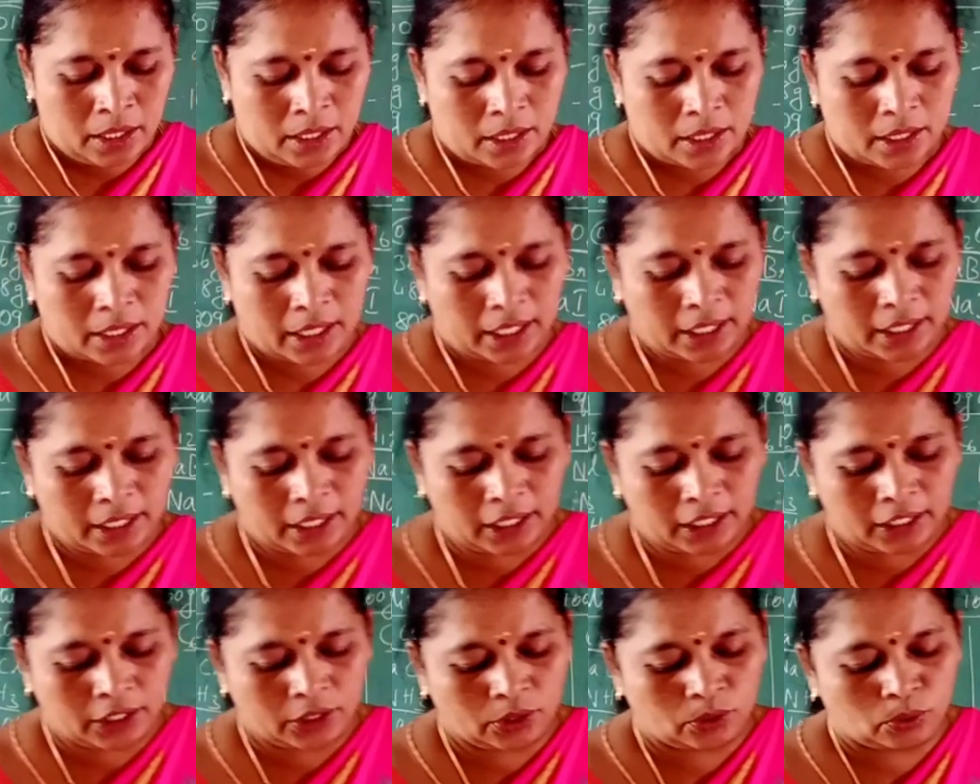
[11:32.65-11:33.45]

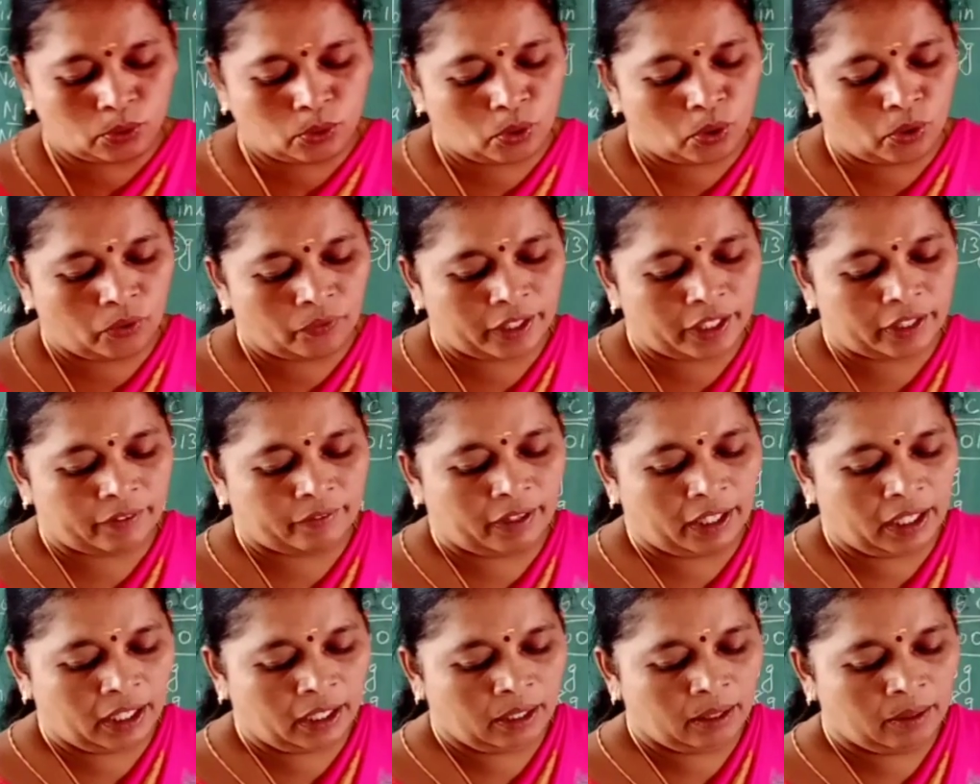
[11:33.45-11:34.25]
Generally, you know very
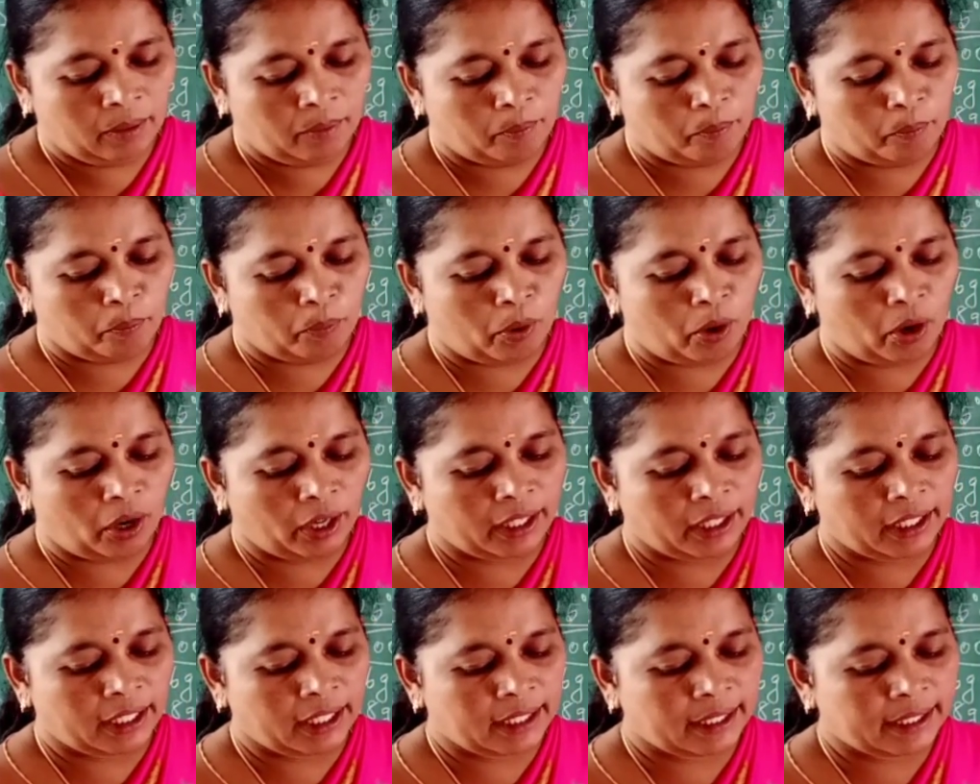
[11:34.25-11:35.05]
well,
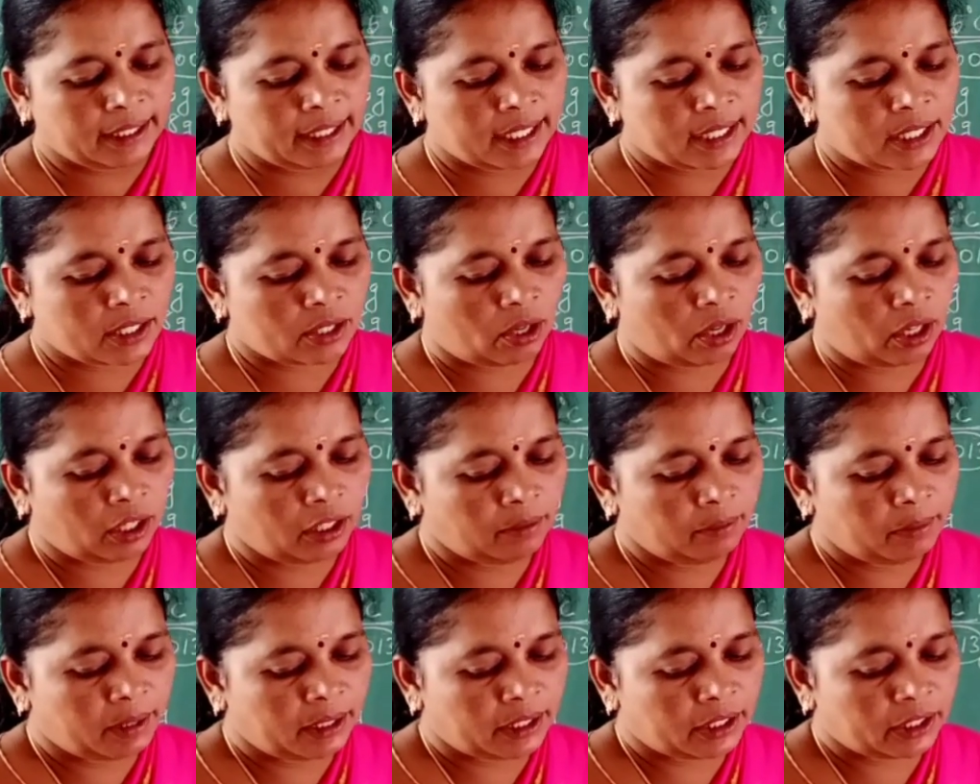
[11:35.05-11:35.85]
boil the
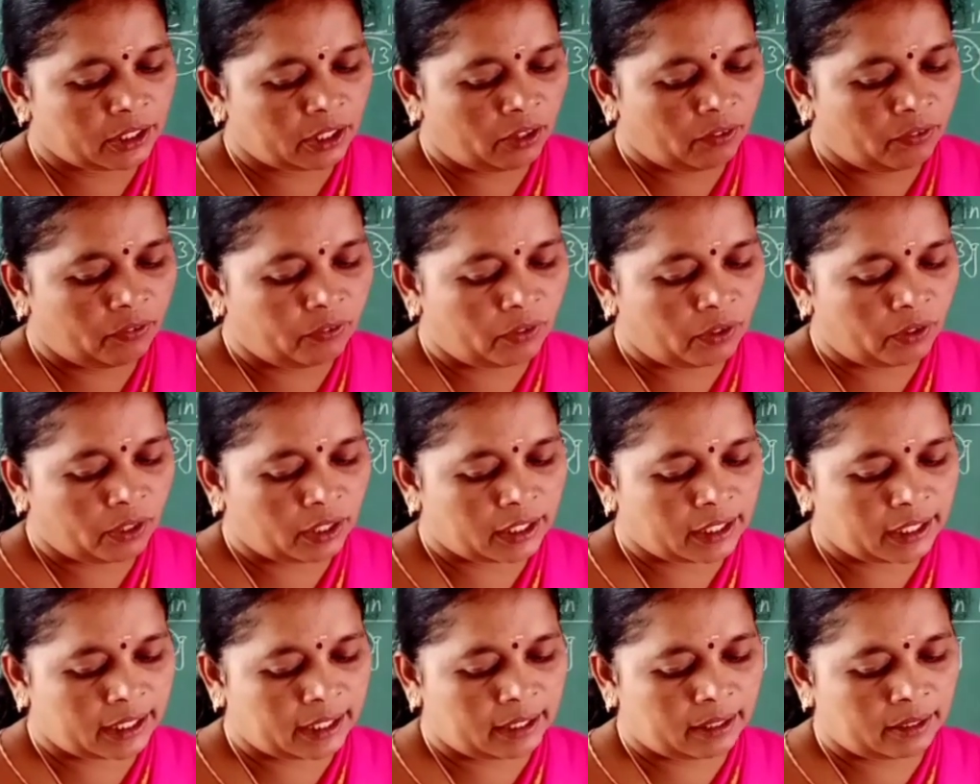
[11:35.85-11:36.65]
solubility of
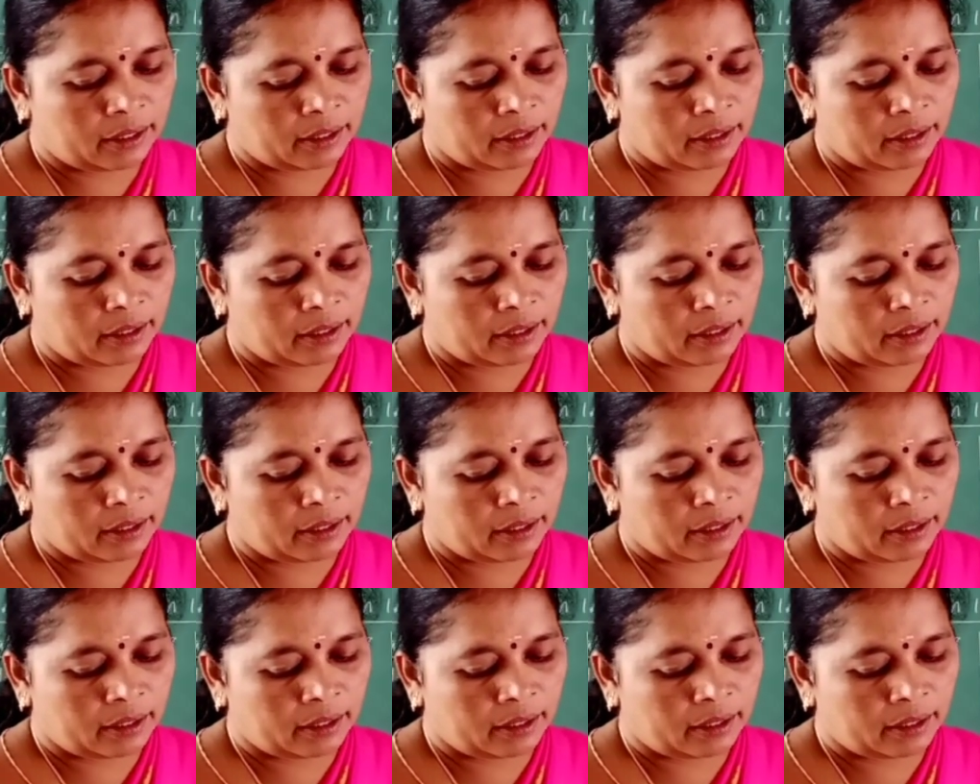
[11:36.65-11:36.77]
water.